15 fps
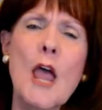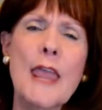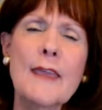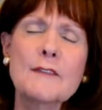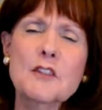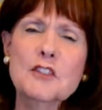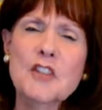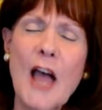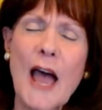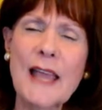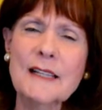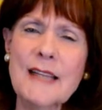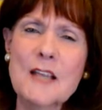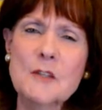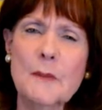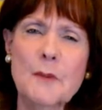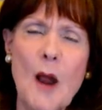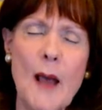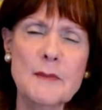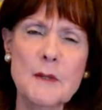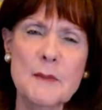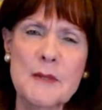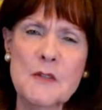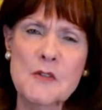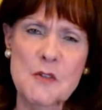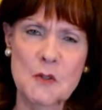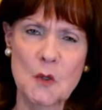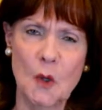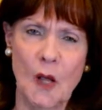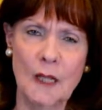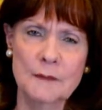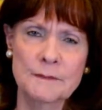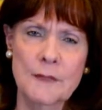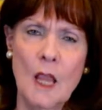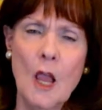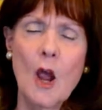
If your child has a problem in school,